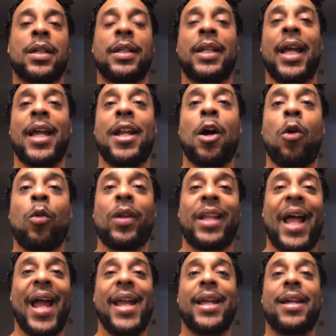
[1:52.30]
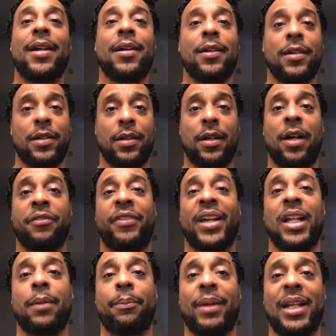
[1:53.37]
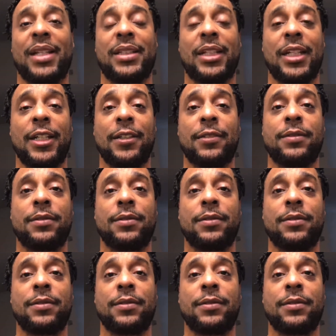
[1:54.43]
They don't like availability.